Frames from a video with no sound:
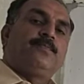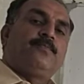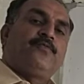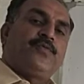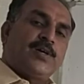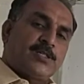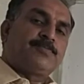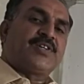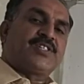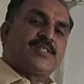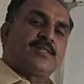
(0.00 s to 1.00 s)
first
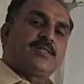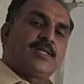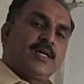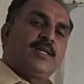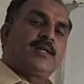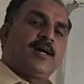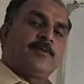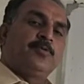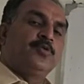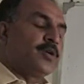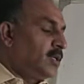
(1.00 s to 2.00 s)
person singular or
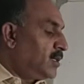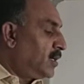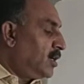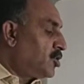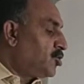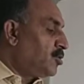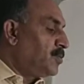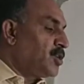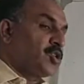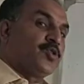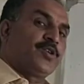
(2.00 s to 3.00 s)
plural, then it should be
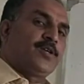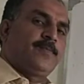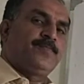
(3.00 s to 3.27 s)
should,